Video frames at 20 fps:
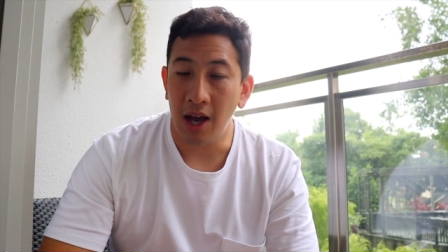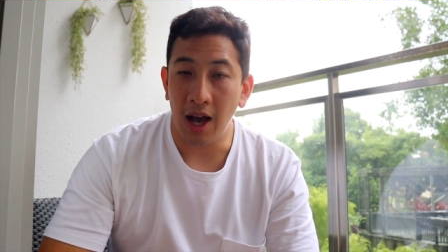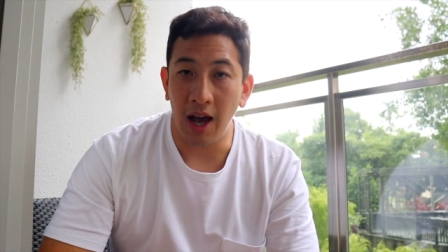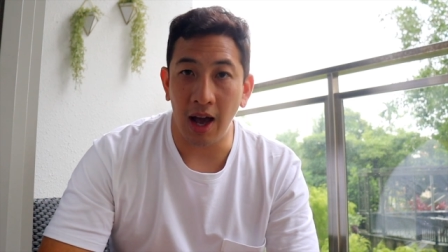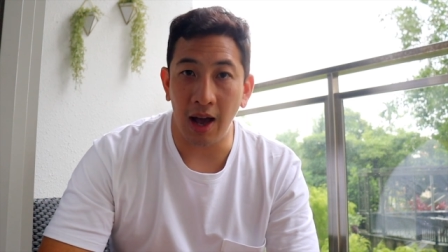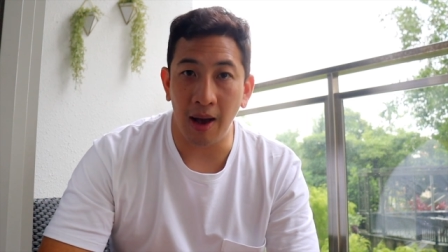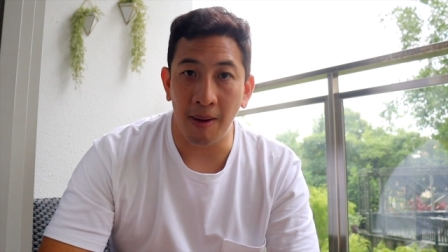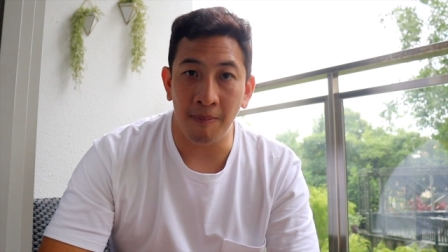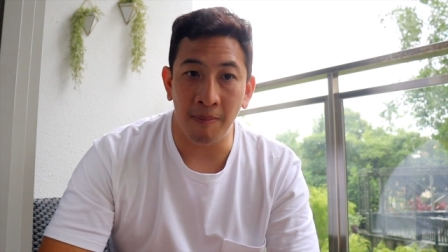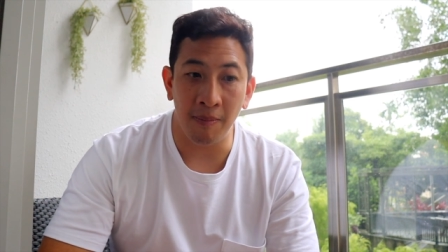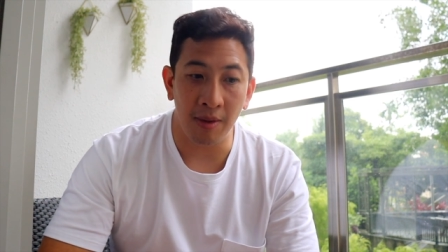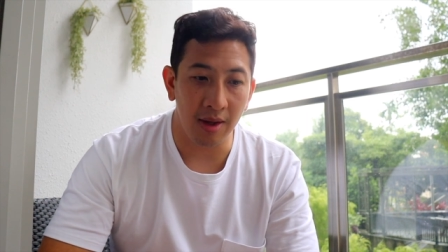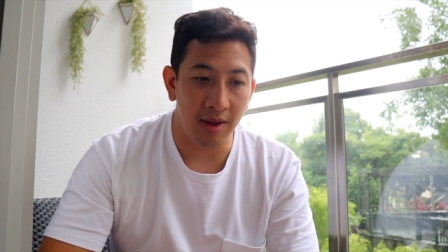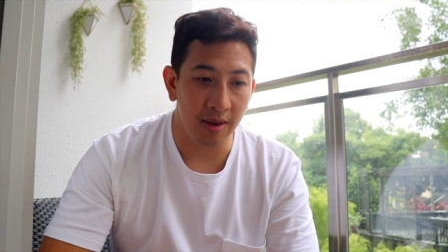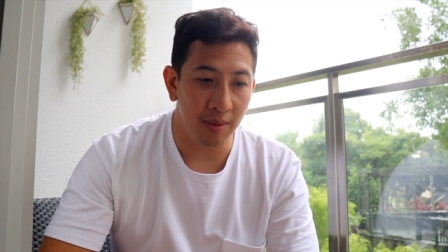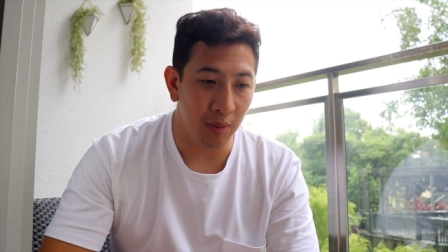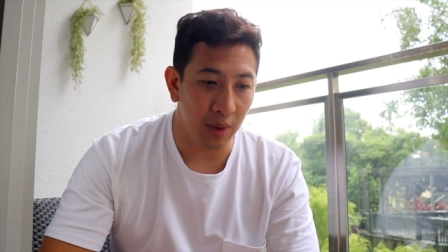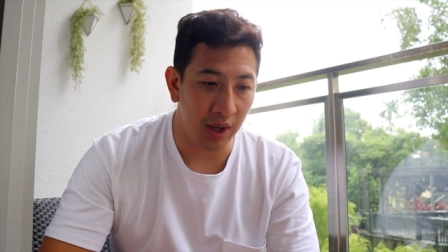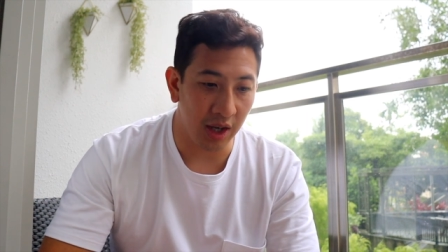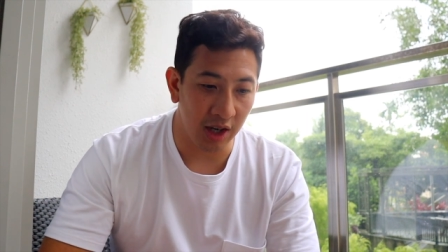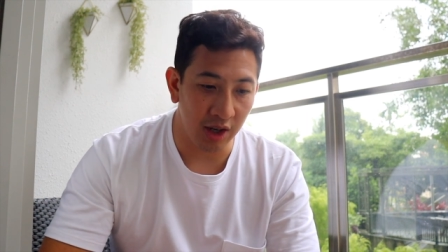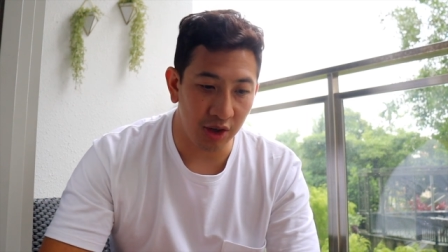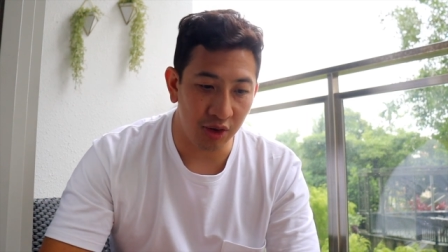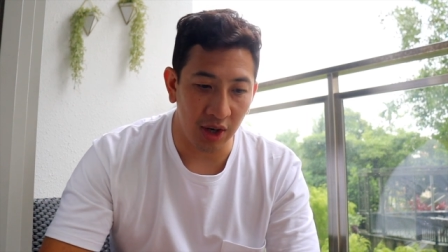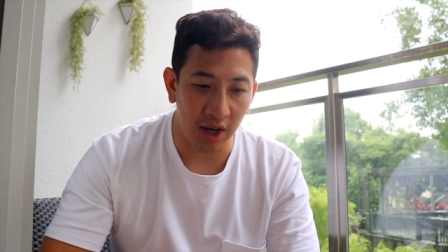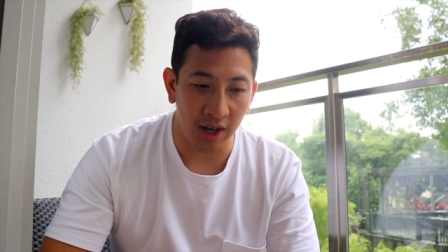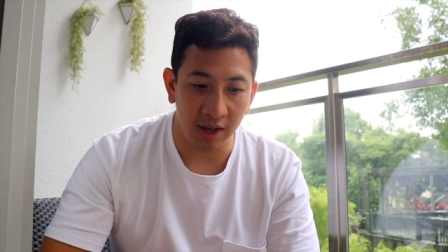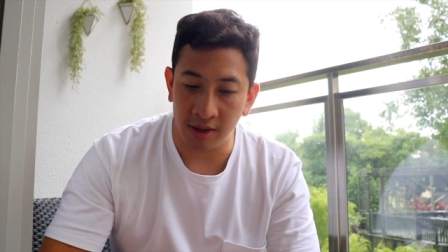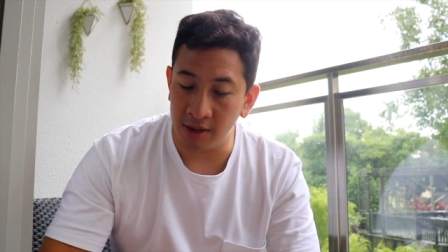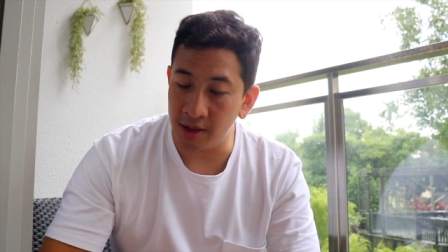um, we're going to
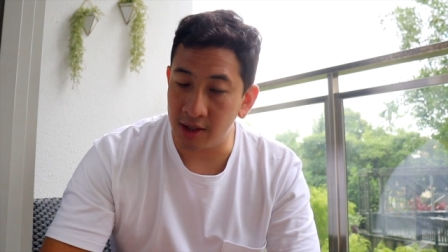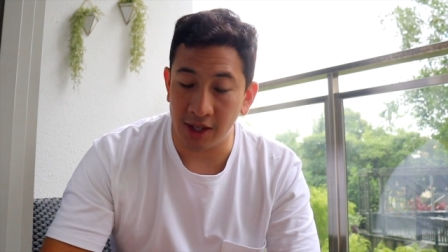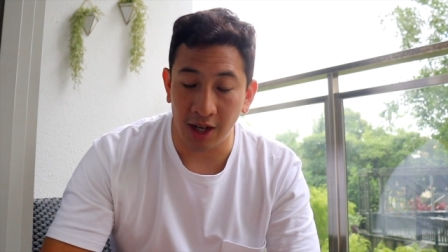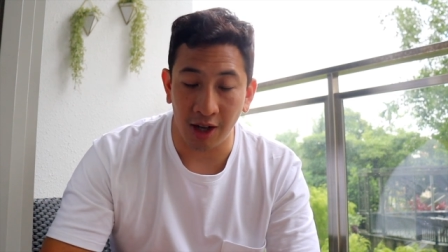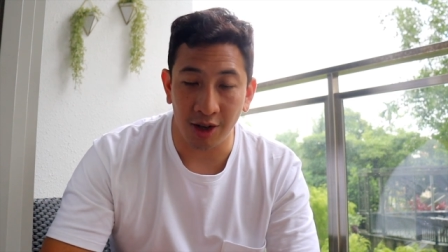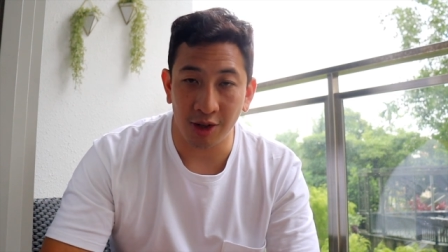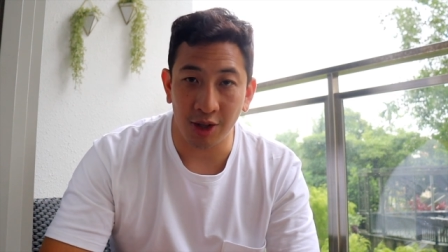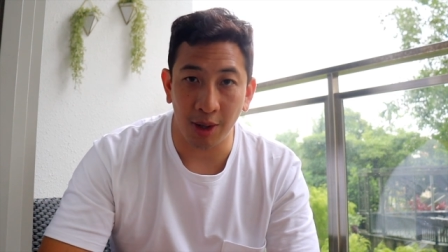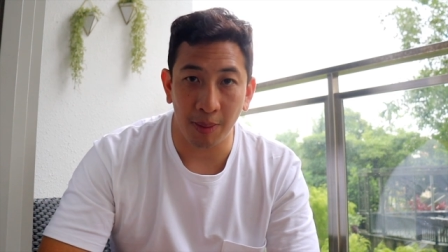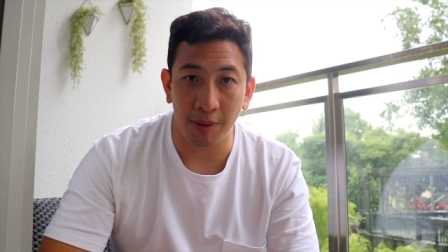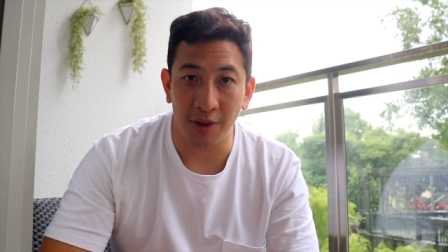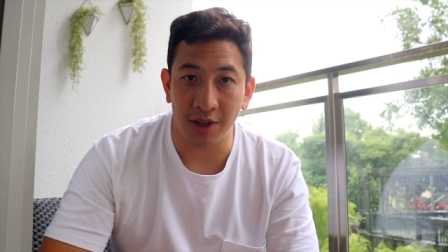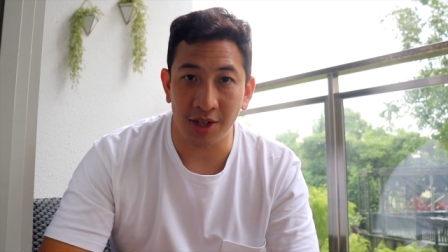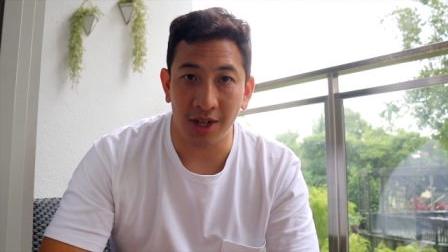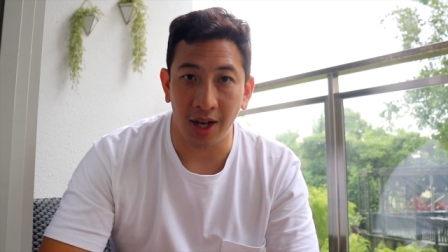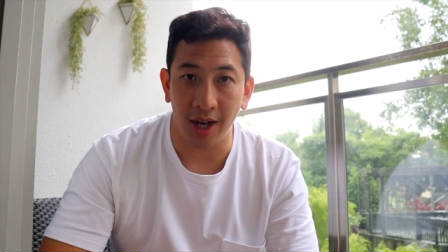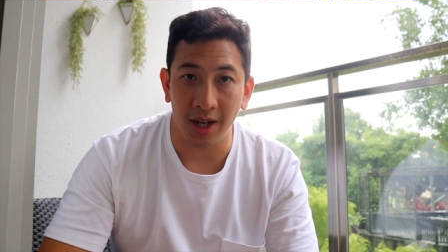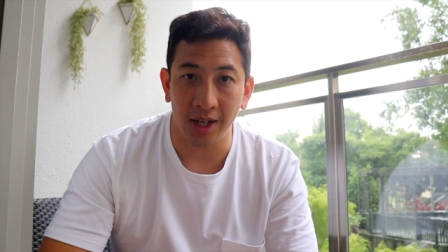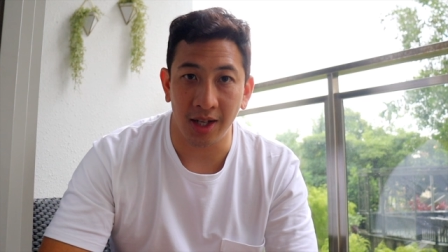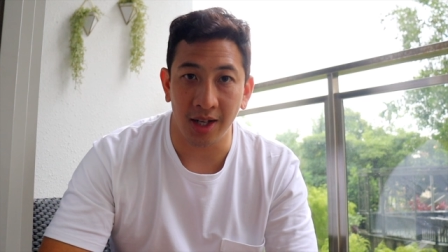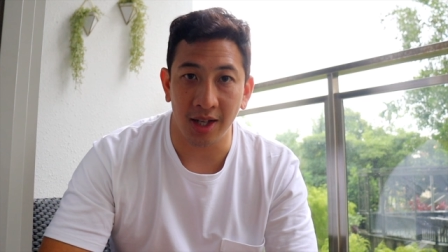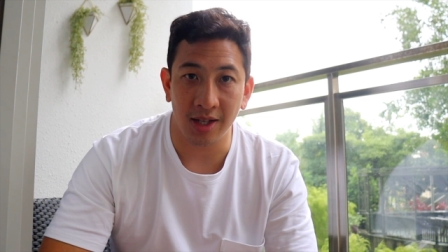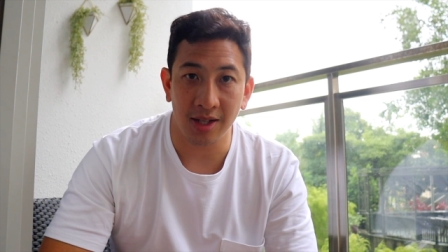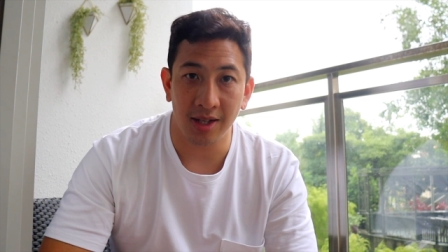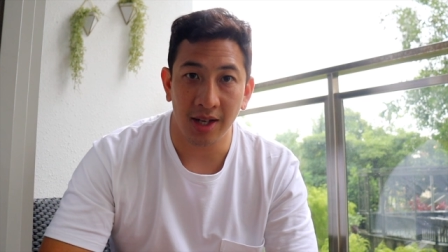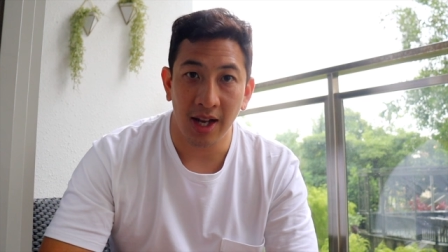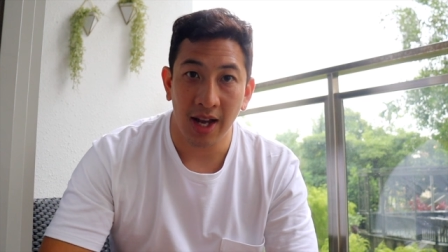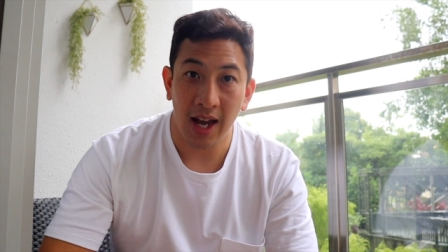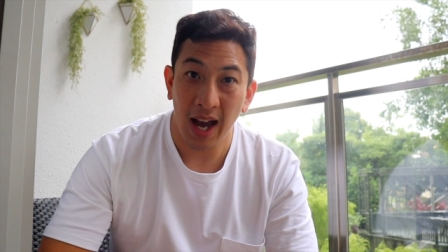try and stay on top of the tidiness.